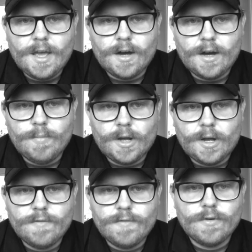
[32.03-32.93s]
I
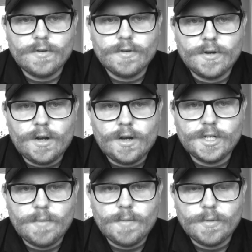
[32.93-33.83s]
applied for a
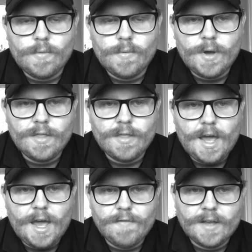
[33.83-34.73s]
scholarship with
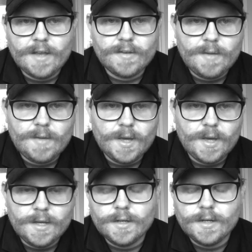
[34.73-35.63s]
FSDP.